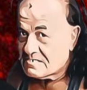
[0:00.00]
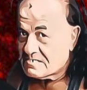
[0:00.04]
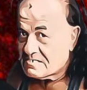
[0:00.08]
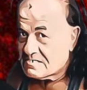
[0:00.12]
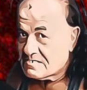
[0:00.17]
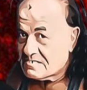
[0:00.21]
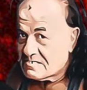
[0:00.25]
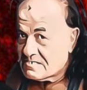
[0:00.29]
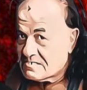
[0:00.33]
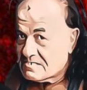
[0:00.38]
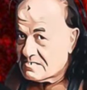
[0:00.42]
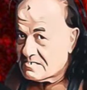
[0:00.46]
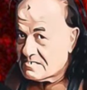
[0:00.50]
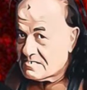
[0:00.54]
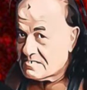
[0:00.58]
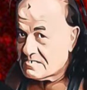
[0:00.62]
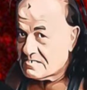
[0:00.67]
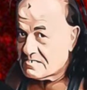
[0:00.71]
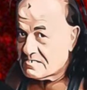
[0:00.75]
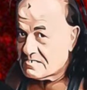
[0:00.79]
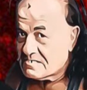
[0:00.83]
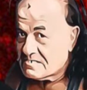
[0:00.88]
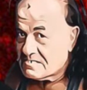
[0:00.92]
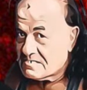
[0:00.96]

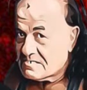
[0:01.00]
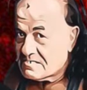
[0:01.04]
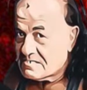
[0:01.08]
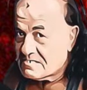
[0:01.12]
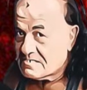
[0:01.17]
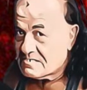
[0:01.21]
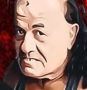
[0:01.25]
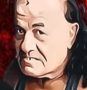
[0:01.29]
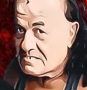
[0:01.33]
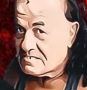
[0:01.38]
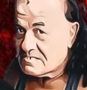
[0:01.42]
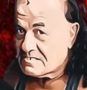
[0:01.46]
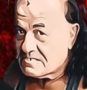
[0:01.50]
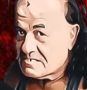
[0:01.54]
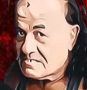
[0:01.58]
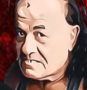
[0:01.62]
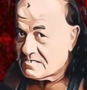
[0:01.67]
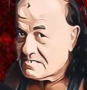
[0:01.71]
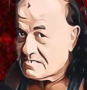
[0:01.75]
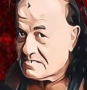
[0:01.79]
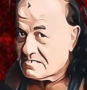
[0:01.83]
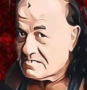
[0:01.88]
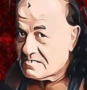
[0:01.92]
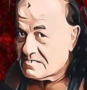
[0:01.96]

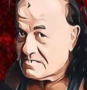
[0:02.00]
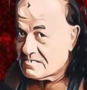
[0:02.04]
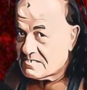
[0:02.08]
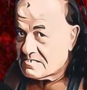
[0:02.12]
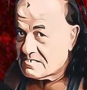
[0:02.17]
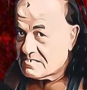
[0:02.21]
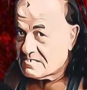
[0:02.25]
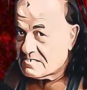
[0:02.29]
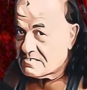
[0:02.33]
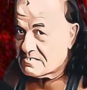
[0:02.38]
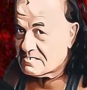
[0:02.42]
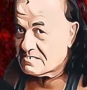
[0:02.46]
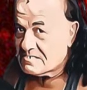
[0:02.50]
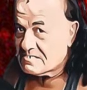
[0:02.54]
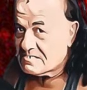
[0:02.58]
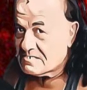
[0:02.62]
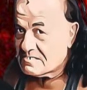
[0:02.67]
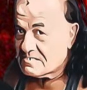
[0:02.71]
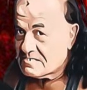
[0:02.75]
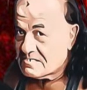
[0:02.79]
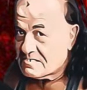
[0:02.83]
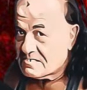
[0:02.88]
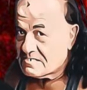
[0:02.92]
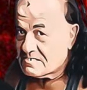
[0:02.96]

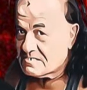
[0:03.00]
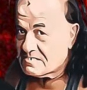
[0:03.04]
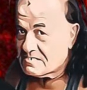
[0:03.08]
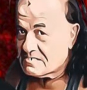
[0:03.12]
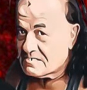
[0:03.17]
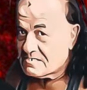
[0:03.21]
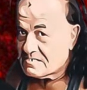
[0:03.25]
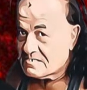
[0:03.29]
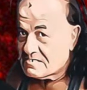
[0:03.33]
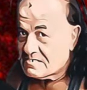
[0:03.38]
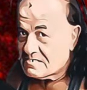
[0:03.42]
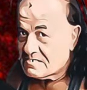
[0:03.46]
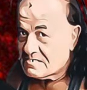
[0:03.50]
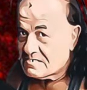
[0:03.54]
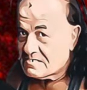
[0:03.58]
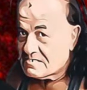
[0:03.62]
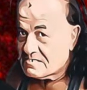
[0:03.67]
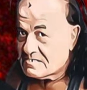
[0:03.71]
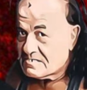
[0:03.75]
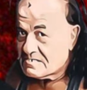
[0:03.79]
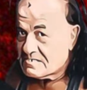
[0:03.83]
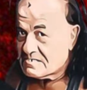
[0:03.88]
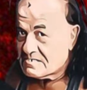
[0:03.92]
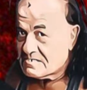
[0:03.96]

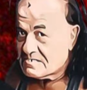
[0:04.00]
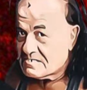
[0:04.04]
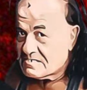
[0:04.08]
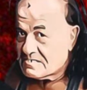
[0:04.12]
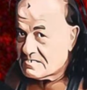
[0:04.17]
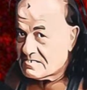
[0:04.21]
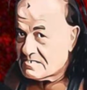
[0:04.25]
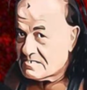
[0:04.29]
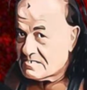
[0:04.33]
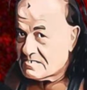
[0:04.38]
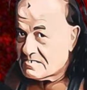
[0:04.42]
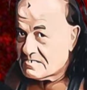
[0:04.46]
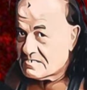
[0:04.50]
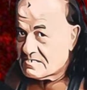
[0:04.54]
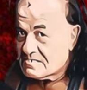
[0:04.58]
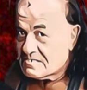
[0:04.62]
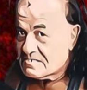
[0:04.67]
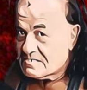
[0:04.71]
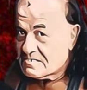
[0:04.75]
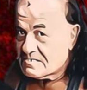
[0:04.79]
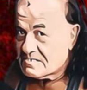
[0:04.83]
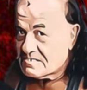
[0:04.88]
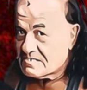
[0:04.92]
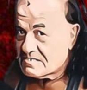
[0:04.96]

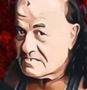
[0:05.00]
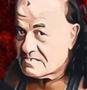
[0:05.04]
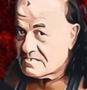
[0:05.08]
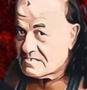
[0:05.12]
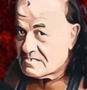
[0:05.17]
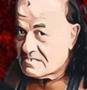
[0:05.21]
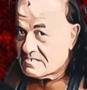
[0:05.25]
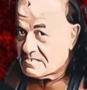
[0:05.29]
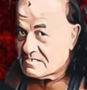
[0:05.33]
The person shown says nothing.